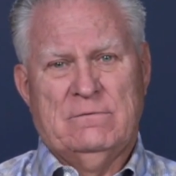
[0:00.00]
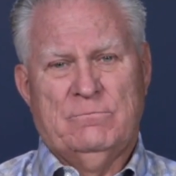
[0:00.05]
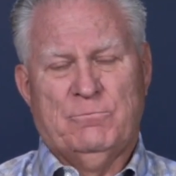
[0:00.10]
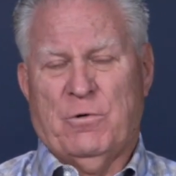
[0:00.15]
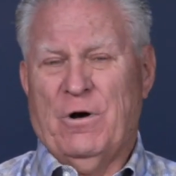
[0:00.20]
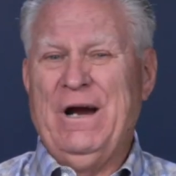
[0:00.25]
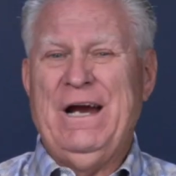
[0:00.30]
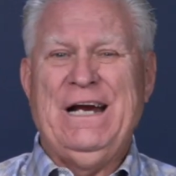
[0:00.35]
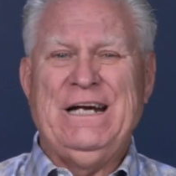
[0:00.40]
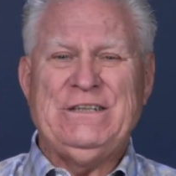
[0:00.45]

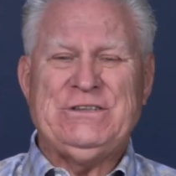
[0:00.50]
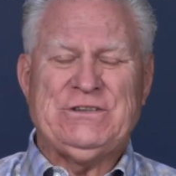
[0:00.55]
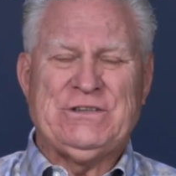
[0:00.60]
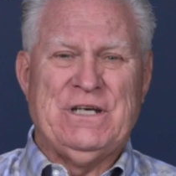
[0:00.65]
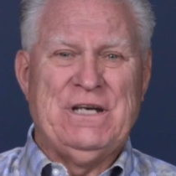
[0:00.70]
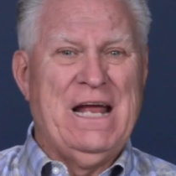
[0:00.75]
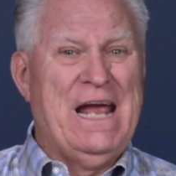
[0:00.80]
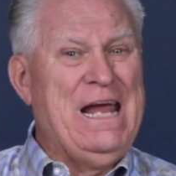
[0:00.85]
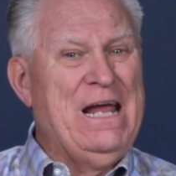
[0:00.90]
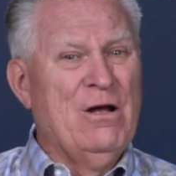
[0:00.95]
preached,
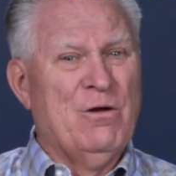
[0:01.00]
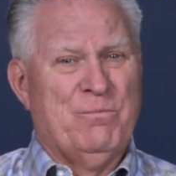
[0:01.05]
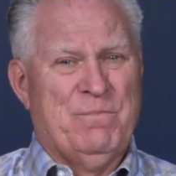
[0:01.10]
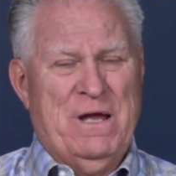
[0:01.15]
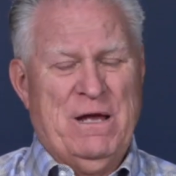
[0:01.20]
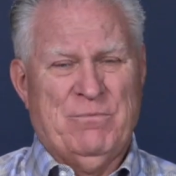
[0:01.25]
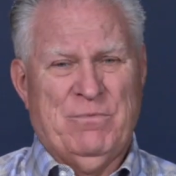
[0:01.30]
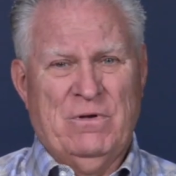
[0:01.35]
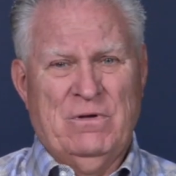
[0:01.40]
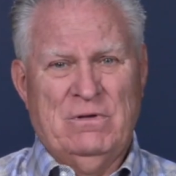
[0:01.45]
and healed
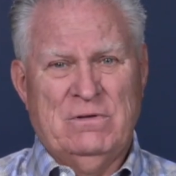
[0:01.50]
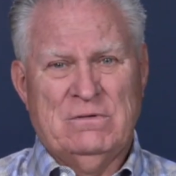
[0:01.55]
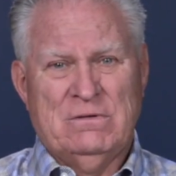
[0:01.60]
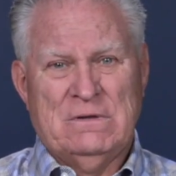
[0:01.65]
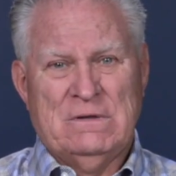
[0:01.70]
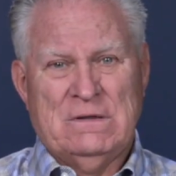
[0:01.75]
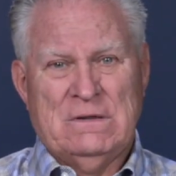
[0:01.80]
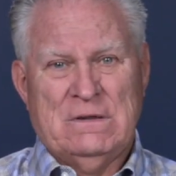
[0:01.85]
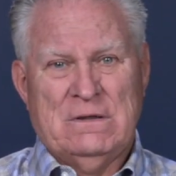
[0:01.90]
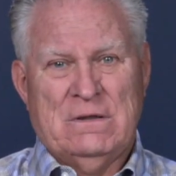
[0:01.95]
people.
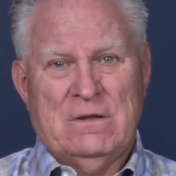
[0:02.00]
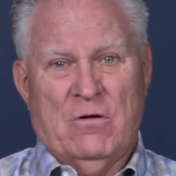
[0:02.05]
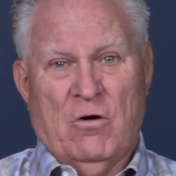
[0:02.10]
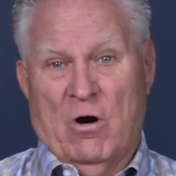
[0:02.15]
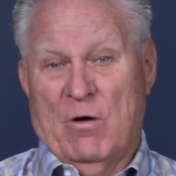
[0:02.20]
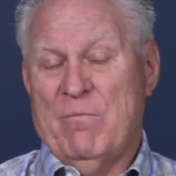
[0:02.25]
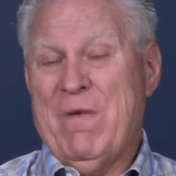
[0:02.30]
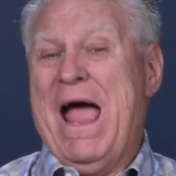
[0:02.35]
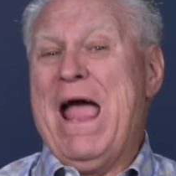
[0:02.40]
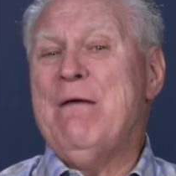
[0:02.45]

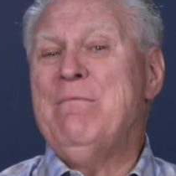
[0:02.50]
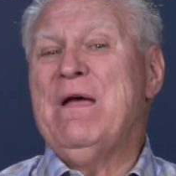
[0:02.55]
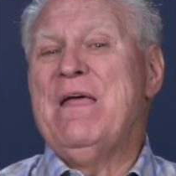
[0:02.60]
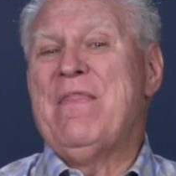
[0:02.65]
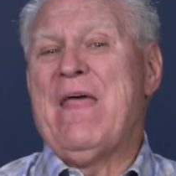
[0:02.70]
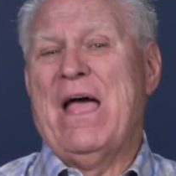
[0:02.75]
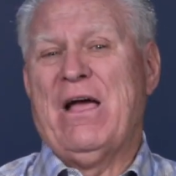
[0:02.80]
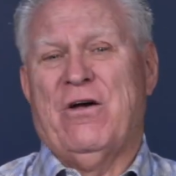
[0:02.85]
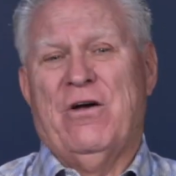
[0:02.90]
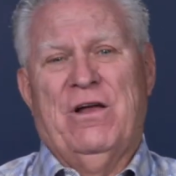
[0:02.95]
Or maybe
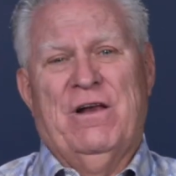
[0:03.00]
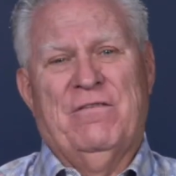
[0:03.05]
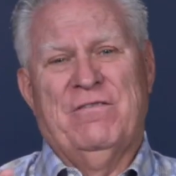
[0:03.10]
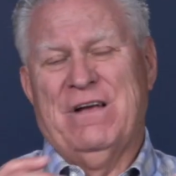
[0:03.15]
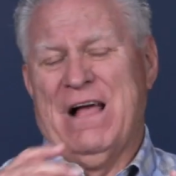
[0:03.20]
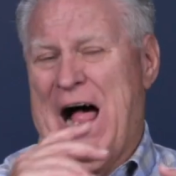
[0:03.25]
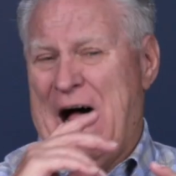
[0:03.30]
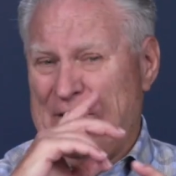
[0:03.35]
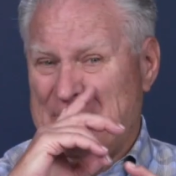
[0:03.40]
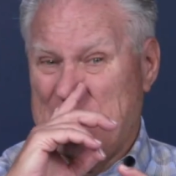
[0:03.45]
they could have
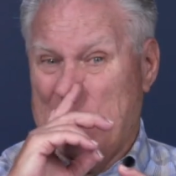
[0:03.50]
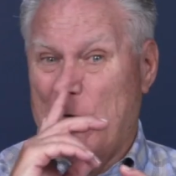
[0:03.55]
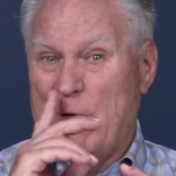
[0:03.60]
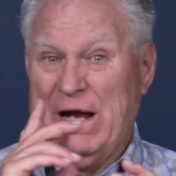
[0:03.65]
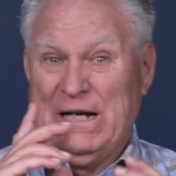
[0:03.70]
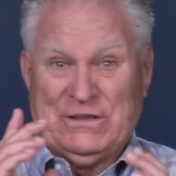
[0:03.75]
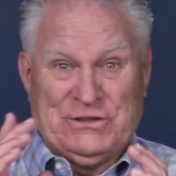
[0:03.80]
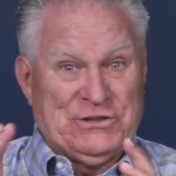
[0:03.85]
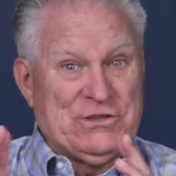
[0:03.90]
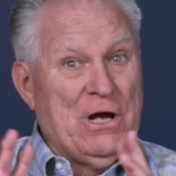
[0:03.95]
gotten their
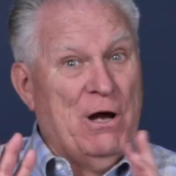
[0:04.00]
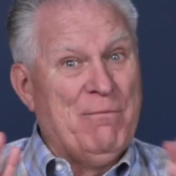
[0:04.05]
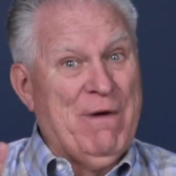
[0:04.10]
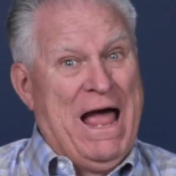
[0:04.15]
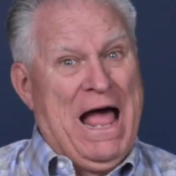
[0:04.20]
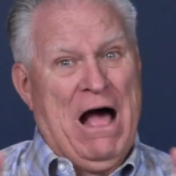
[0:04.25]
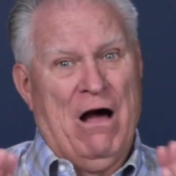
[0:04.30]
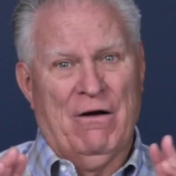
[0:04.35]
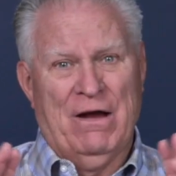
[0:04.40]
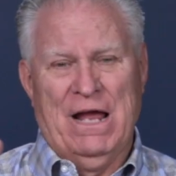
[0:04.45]
way
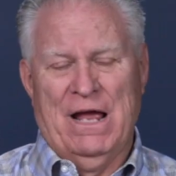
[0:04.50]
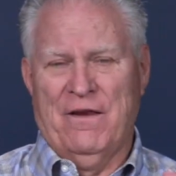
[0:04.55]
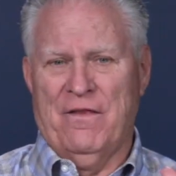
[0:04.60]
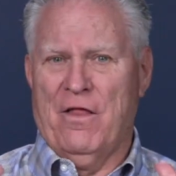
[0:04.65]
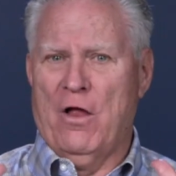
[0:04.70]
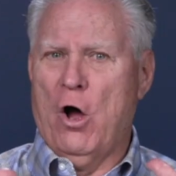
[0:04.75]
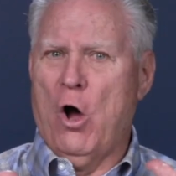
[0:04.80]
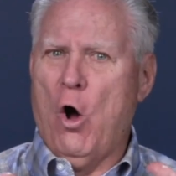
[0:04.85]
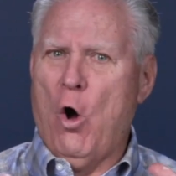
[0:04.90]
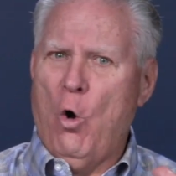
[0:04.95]
somehow into
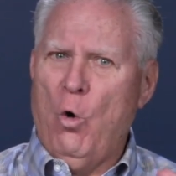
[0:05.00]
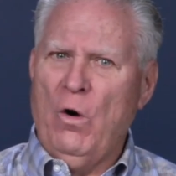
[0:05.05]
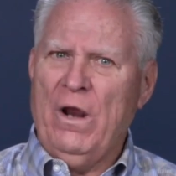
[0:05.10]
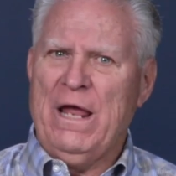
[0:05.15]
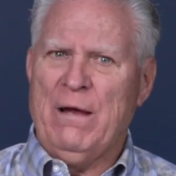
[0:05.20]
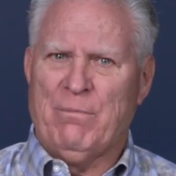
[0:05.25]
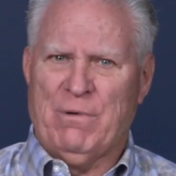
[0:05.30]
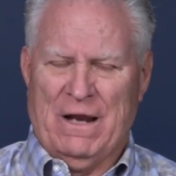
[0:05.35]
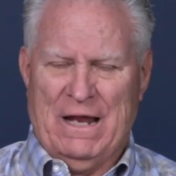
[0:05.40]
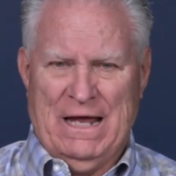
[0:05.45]
the
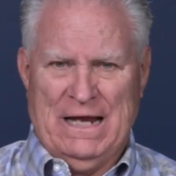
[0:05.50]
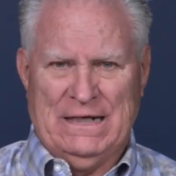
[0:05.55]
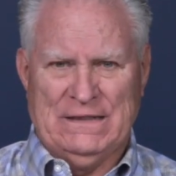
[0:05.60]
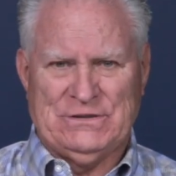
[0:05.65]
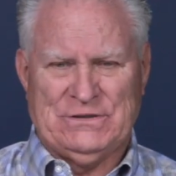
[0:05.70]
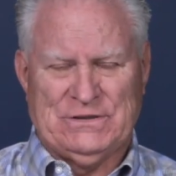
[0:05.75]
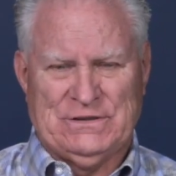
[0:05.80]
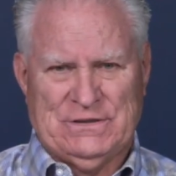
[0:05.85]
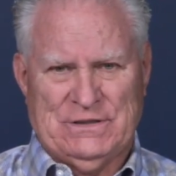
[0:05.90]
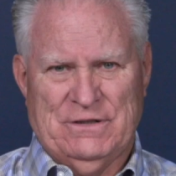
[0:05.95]
holy
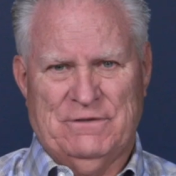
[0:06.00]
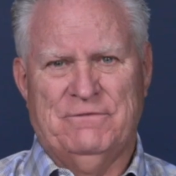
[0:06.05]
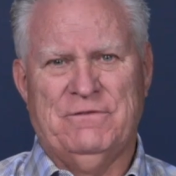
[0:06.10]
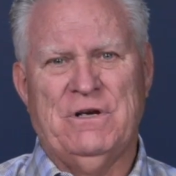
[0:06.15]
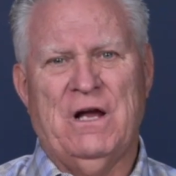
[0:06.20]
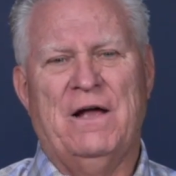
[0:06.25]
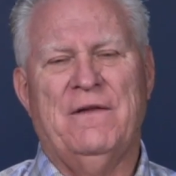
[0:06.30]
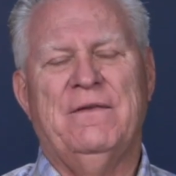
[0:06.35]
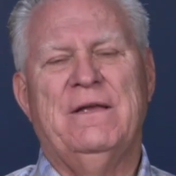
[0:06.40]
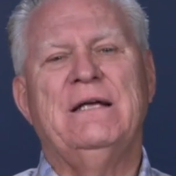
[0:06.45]
place to have
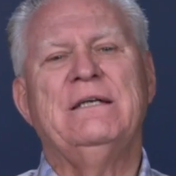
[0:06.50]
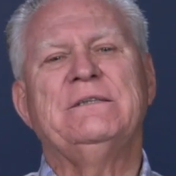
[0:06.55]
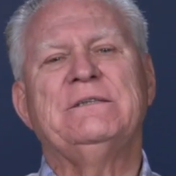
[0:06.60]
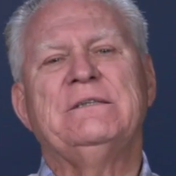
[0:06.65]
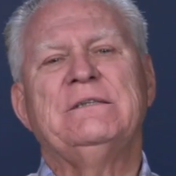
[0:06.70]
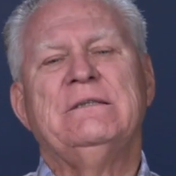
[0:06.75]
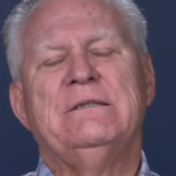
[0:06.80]
done this.